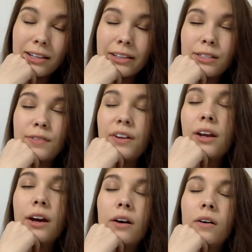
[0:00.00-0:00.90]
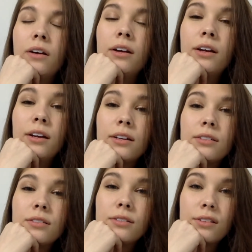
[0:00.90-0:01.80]
this video,
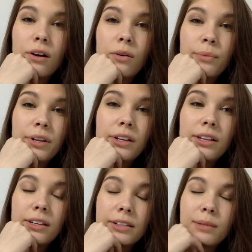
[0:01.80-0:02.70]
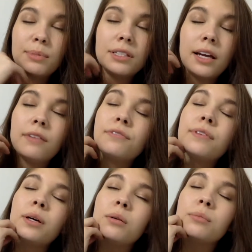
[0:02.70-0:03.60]
and so many of the clips I
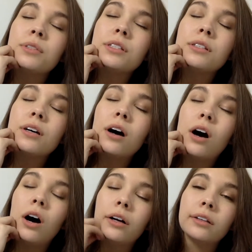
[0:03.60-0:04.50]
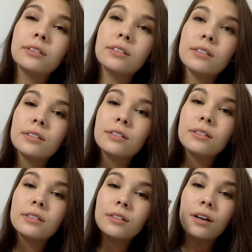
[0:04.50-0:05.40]
filmed aren't
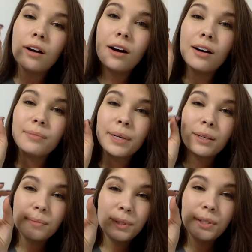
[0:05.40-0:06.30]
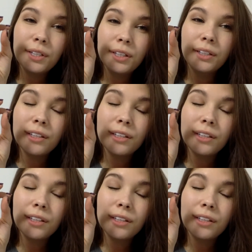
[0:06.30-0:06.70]
on my computer.